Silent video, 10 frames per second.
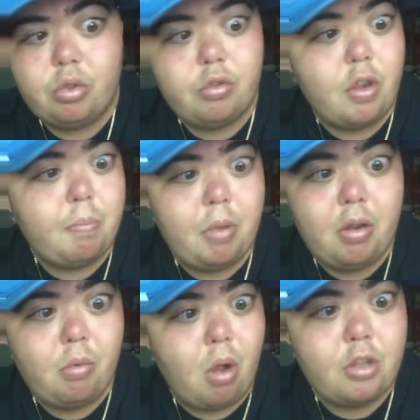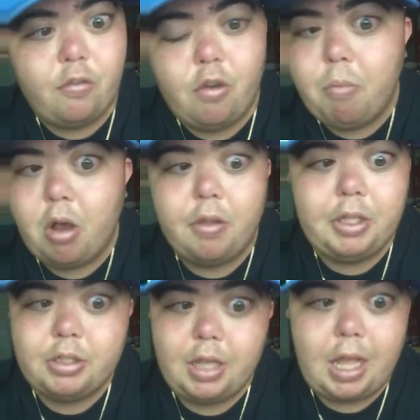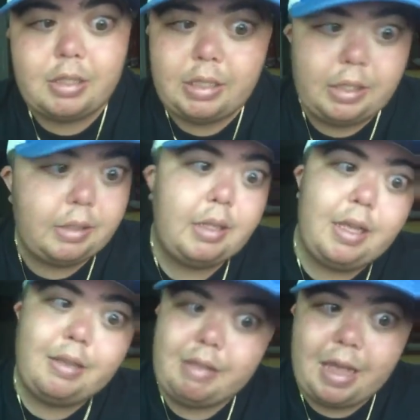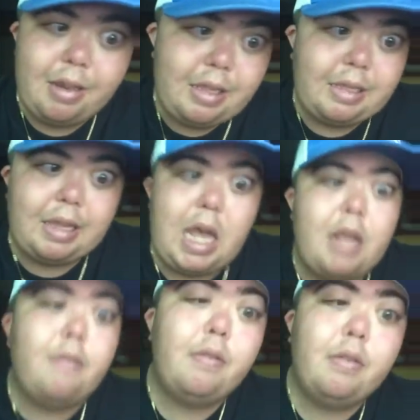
drink beer and watch football. And that ain't the life.